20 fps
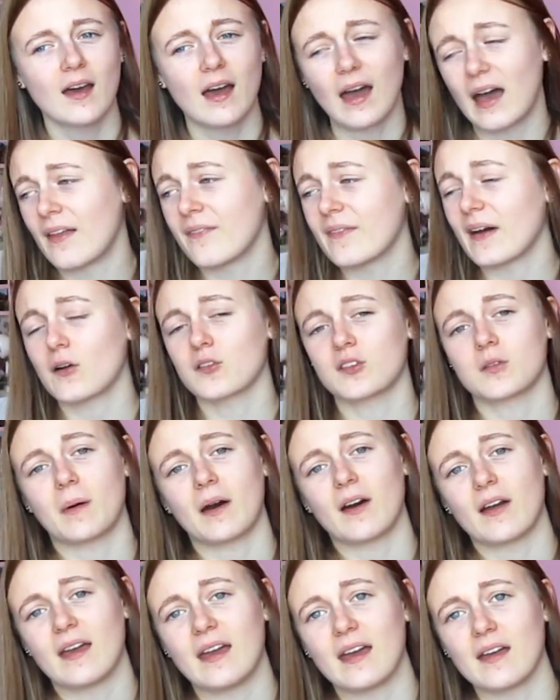and that was
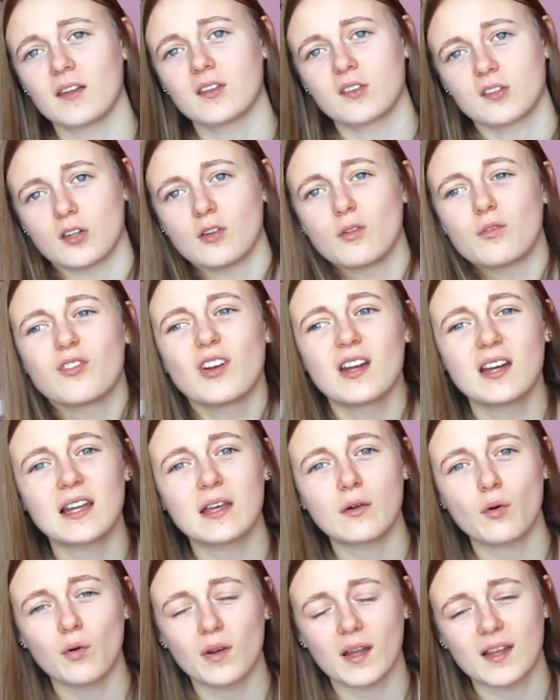about it. So
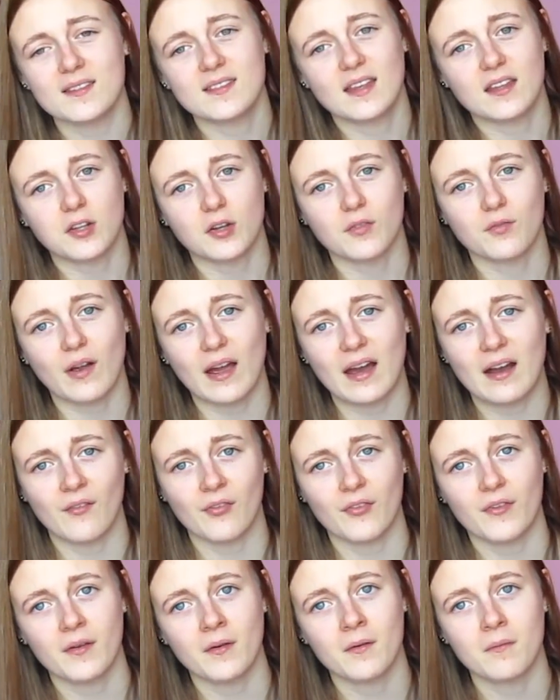really all I did
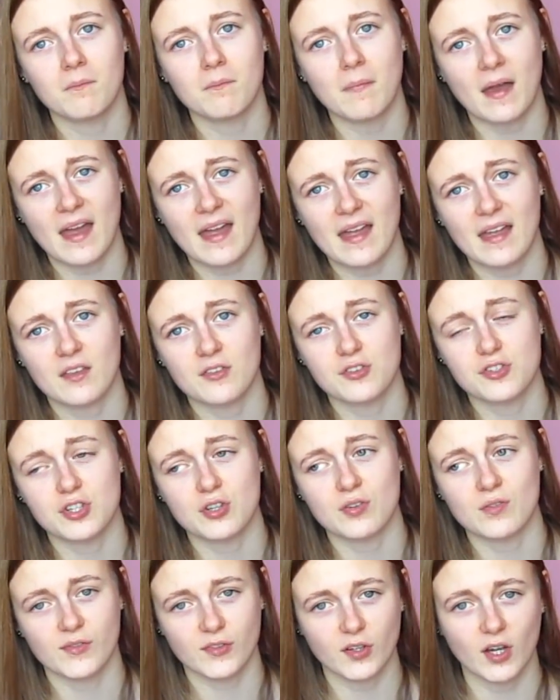around May and
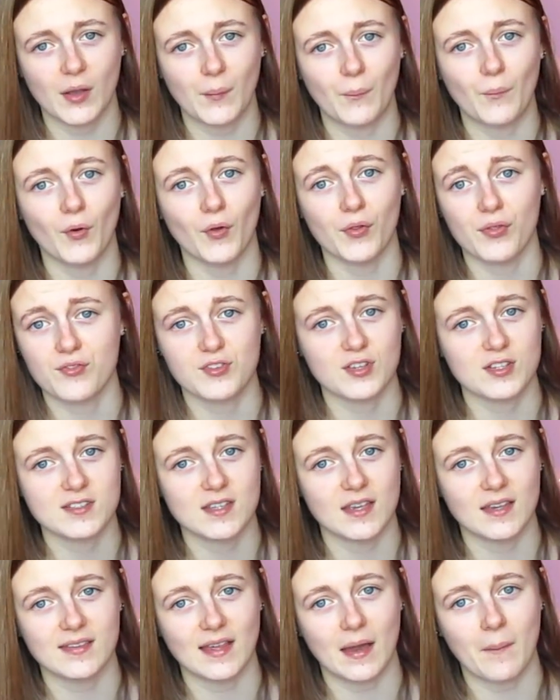June time was just
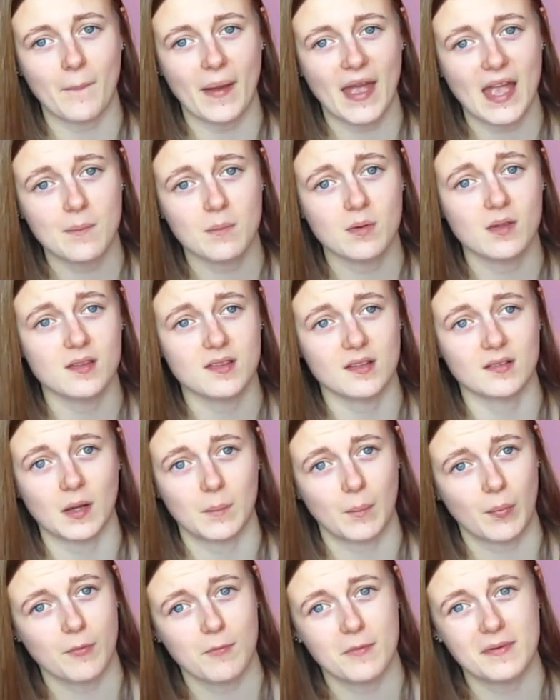exam papers, and I
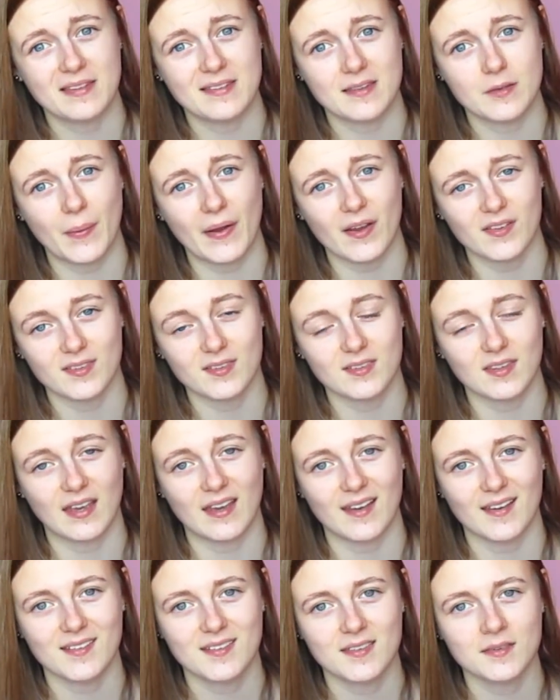probably did about
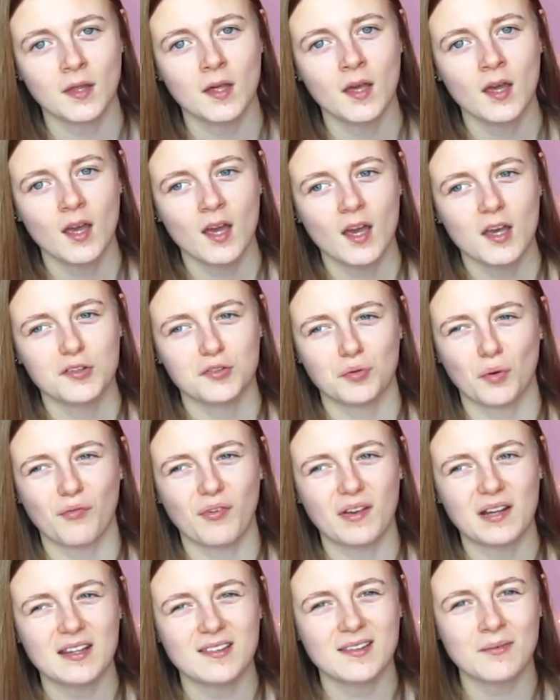6. So I
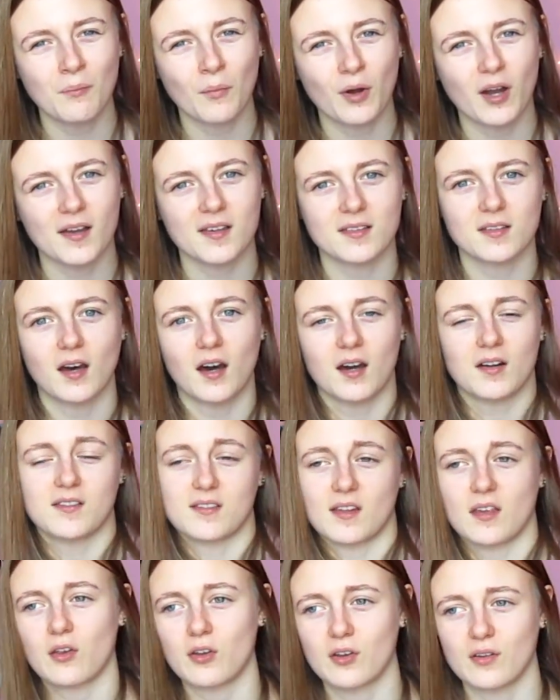really didn't work as hard as
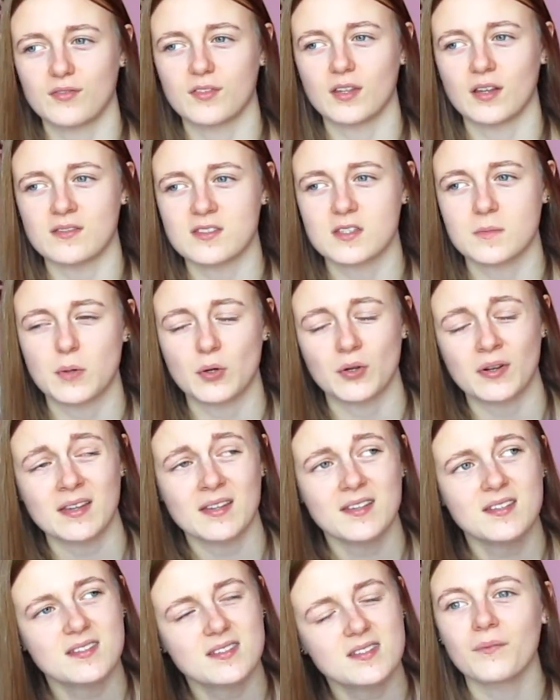I could have done, to be
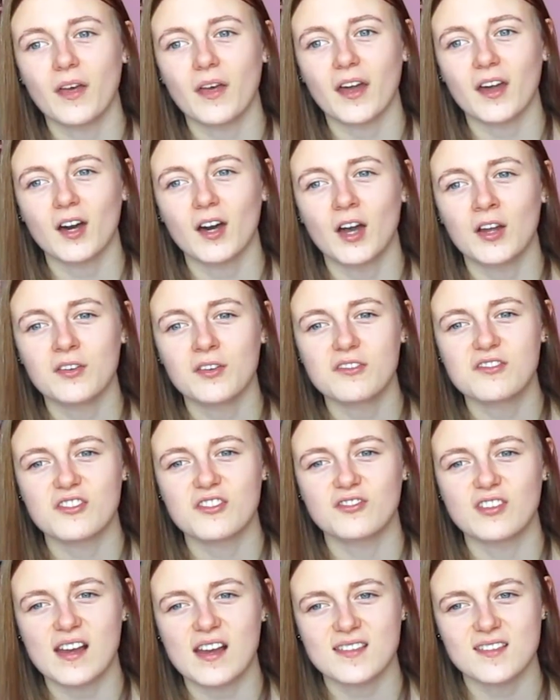honest. I kind
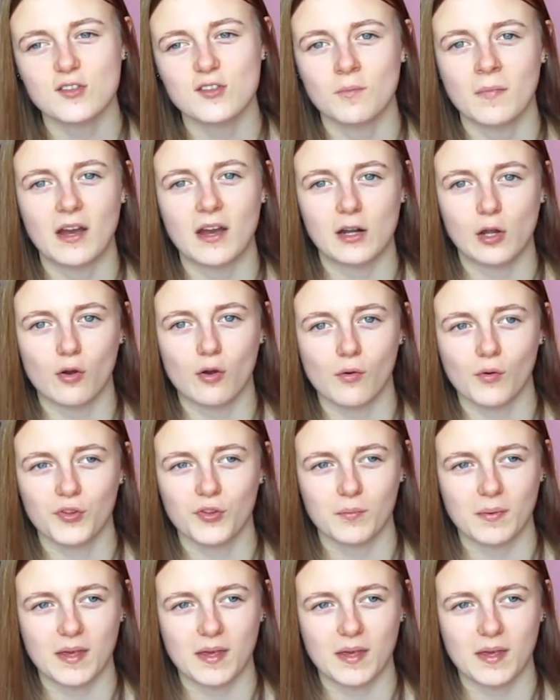of rested on my laurels a